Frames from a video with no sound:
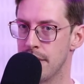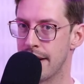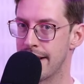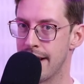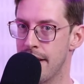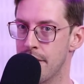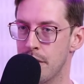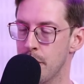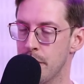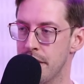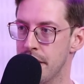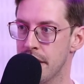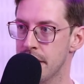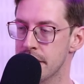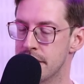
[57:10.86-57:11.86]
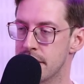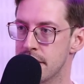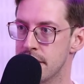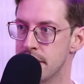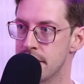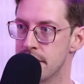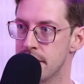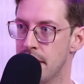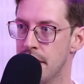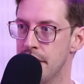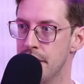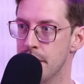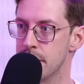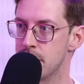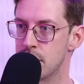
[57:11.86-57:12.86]
like everyone does
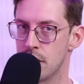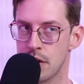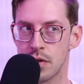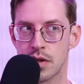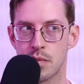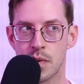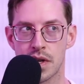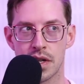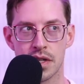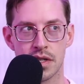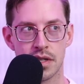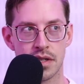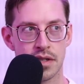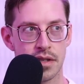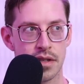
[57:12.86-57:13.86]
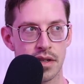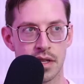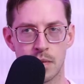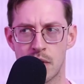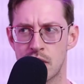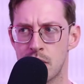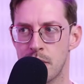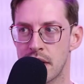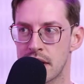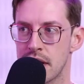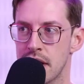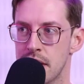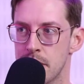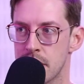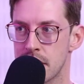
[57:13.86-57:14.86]
on those shows, because especially back
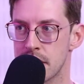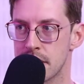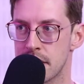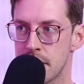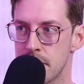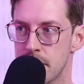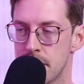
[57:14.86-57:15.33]
then, because